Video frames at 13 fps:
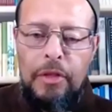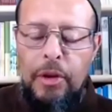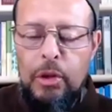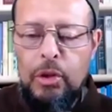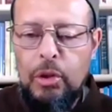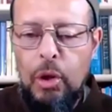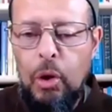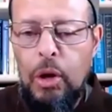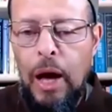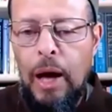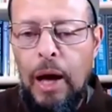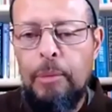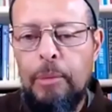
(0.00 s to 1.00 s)
is no
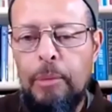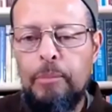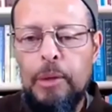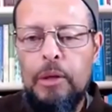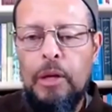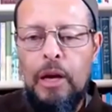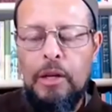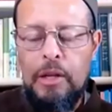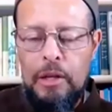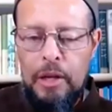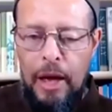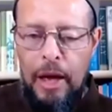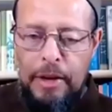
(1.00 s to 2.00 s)
God but me, la
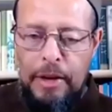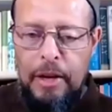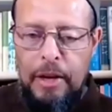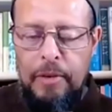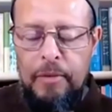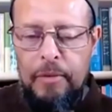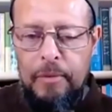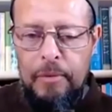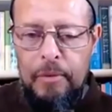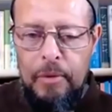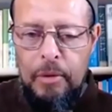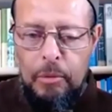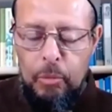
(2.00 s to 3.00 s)
ilaha ana.
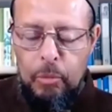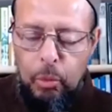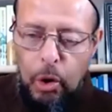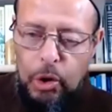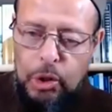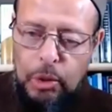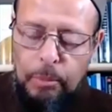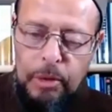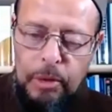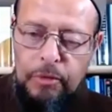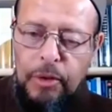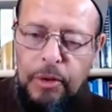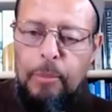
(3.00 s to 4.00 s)
Worship me,
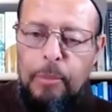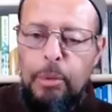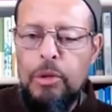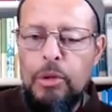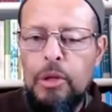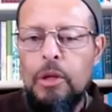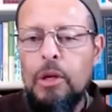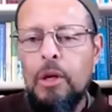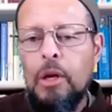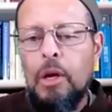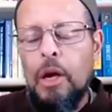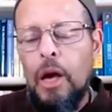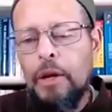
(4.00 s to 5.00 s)
fa'budni,
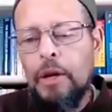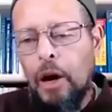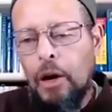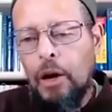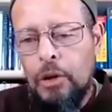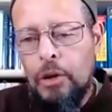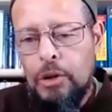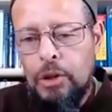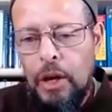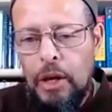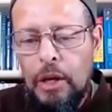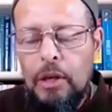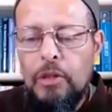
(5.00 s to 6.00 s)
and
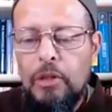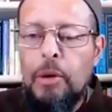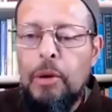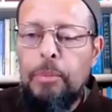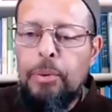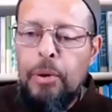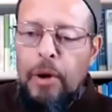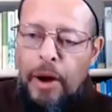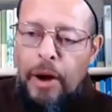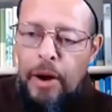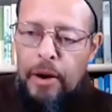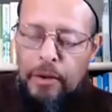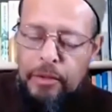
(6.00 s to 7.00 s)
undertake the
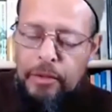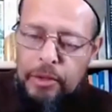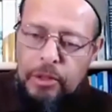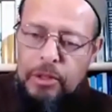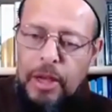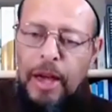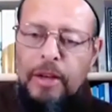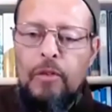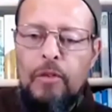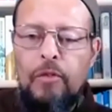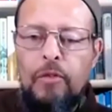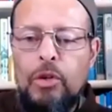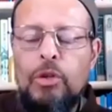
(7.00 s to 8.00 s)
prayer, this act
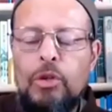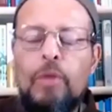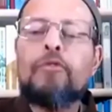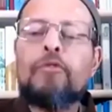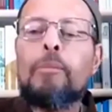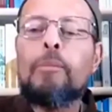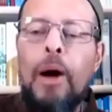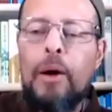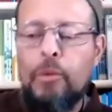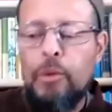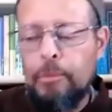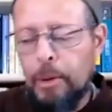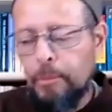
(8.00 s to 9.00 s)
of worship, for my
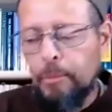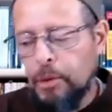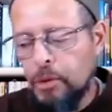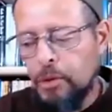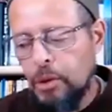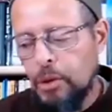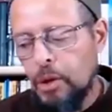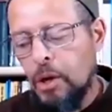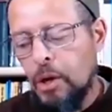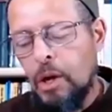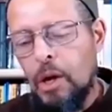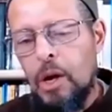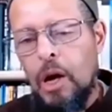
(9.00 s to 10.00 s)
remembrance.
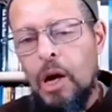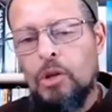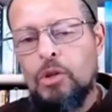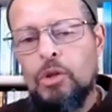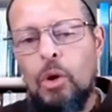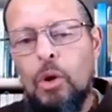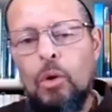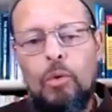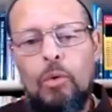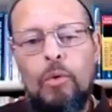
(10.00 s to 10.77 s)
And so